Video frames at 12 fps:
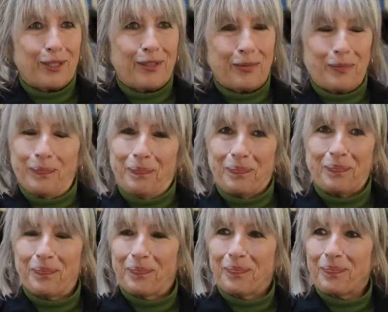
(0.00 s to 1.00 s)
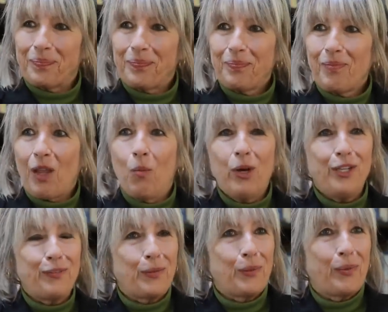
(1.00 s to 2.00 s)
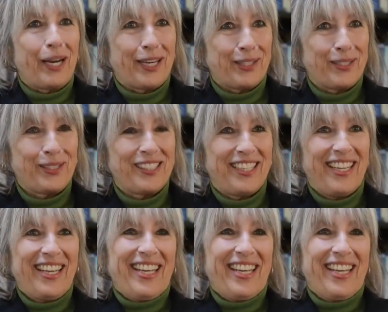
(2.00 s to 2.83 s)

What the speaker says: and wonderful records.